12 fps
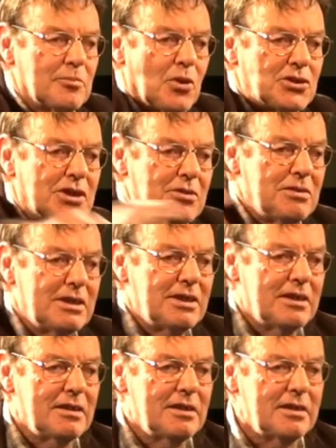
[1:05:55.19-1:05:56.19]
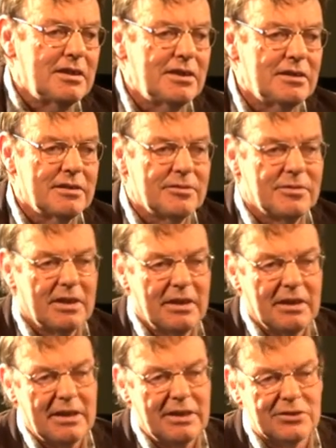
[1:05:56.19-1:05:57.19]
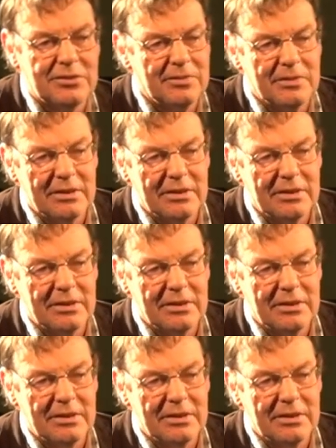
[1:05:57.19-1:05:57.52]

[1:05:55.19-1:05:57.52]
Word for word: prosecute each.